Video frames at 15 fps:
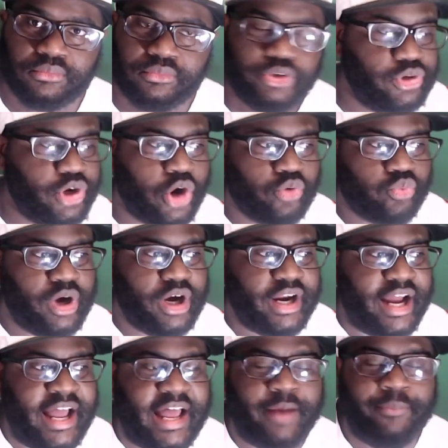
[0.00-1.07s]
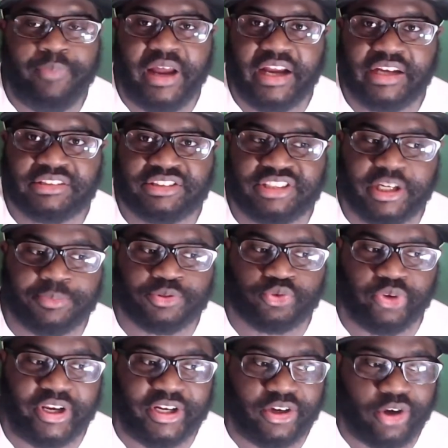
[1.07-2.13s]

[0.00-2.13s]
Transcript: You don't run a halfback slip screen